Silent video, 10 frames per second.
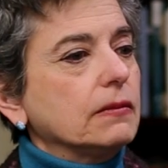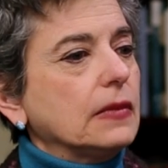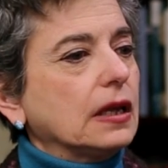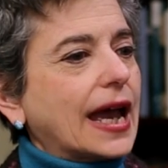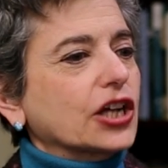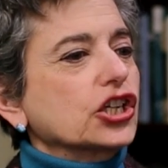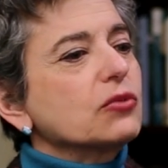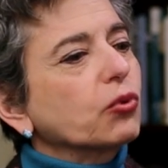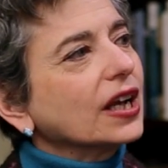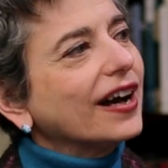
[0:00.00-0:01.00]
It actually
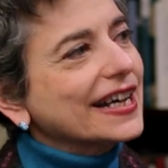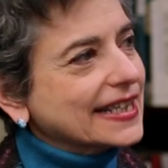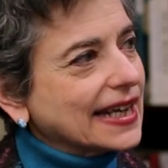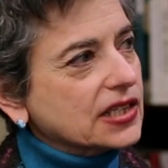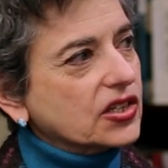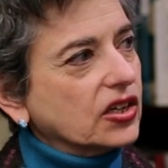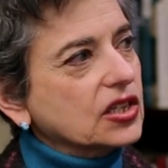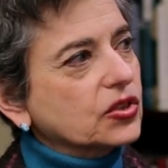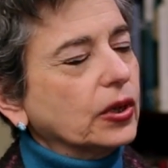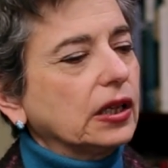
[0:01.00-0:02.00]
relies less on
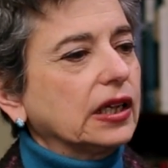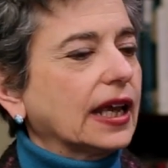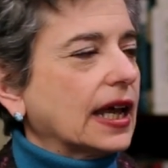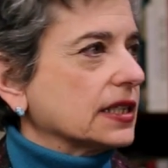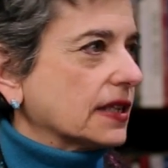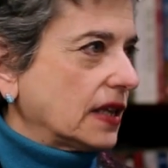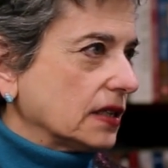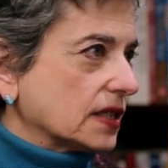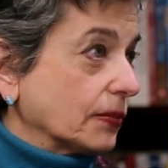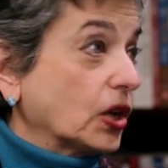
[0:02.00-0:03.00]
its oil and gas
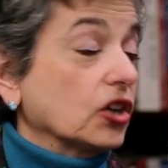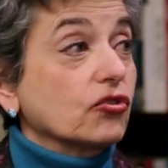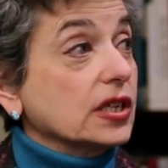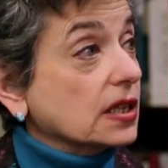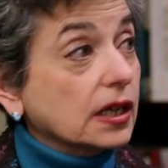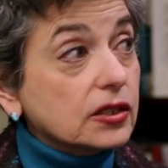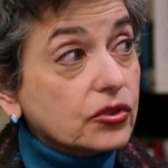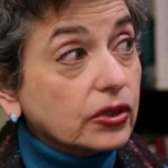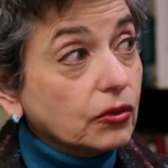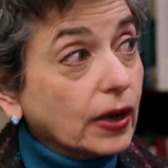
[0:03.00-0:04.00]
than some countries like
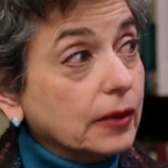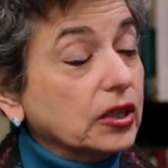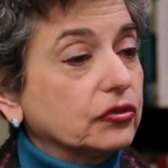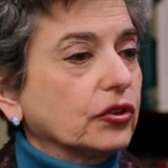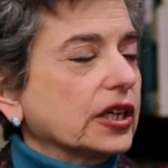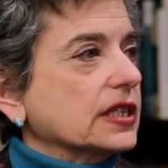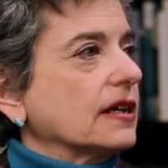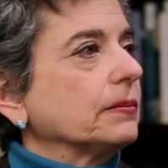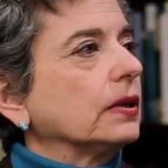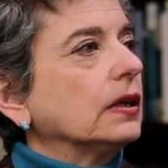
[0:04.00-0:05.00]
Saudi Arabia, for
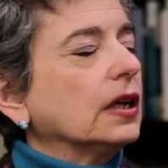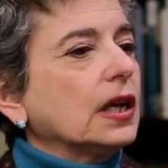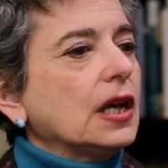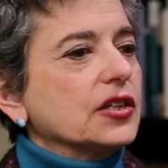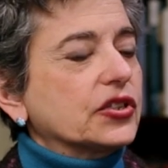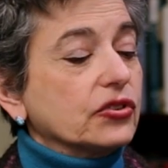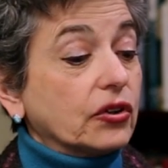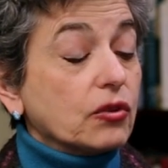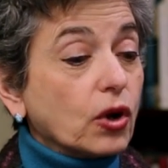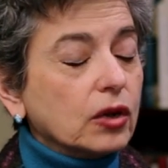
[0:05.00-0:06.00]
example. So no,
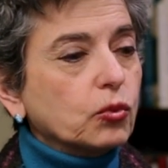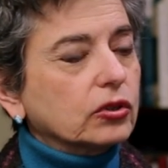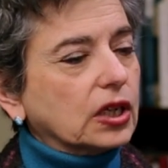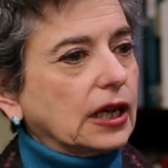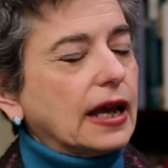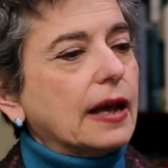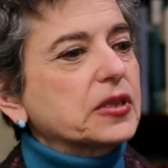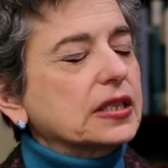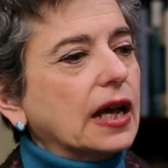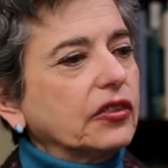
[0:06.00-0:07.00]
Iran won't
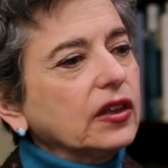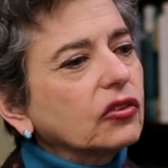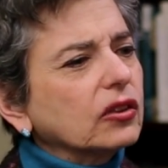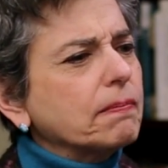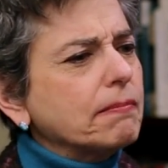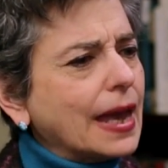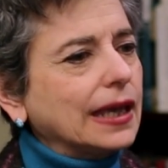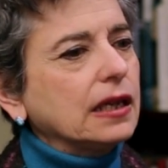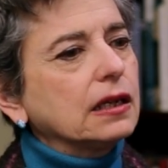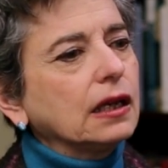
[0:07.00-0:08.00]
collapse. I think the
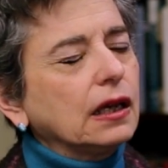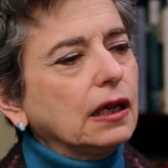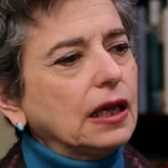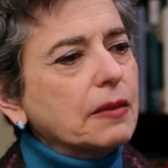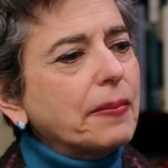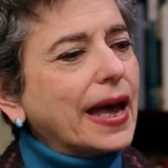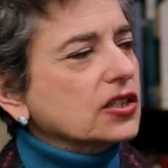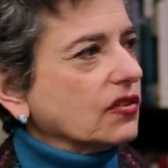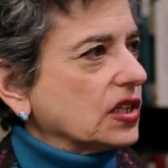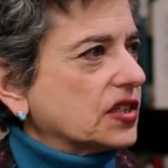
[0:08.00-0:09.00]
main
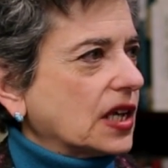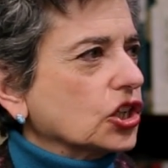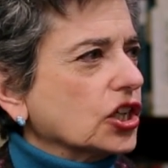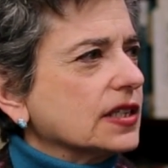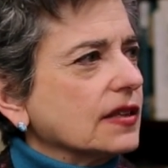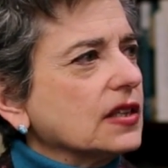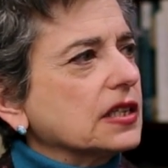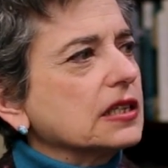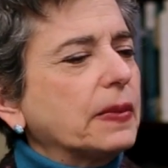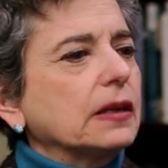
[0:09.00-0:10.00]
impact of the sanctions, and this
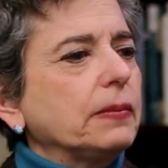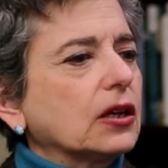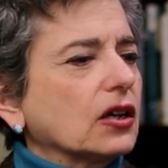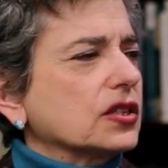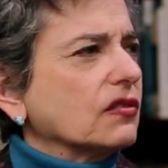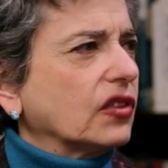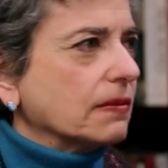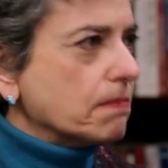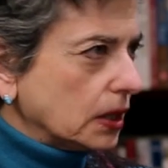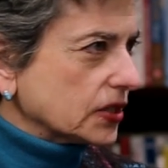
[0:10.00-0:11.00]
has been because of their
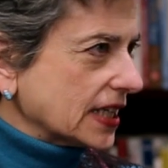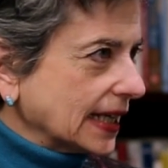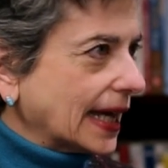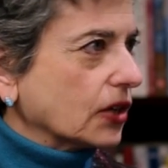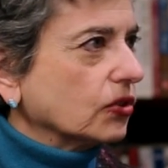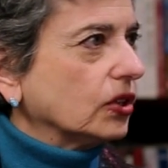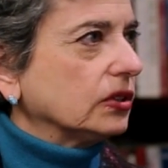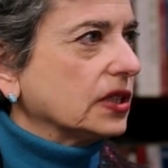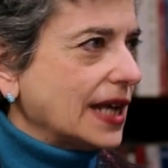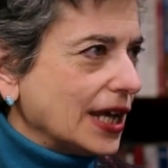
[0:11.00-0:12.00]
multilateral
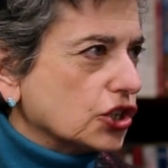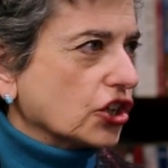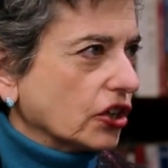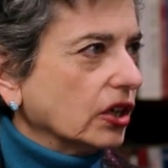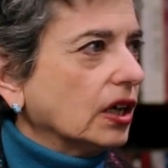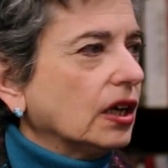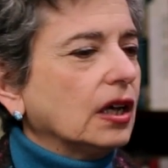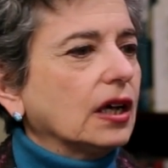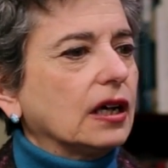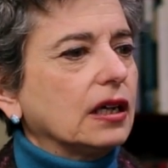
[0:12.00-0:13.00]
nature,
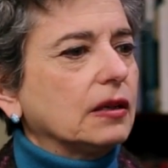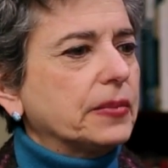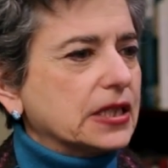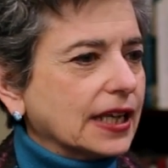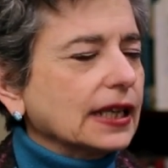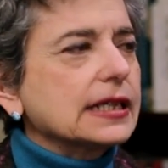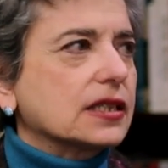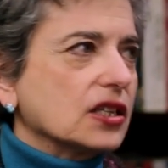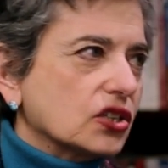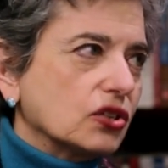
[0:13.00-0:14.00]
particularly
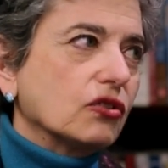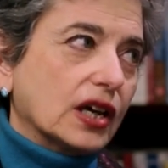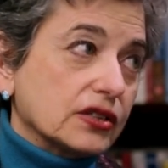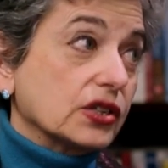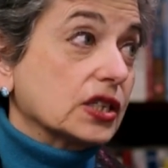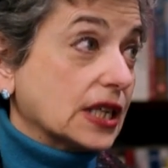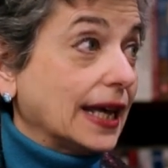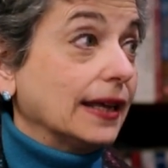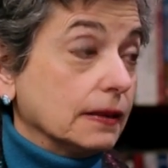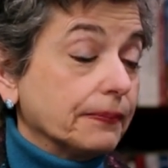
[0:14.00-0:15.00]
since
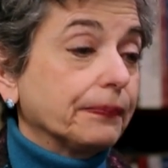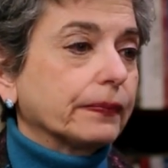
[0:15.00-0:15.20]
2010,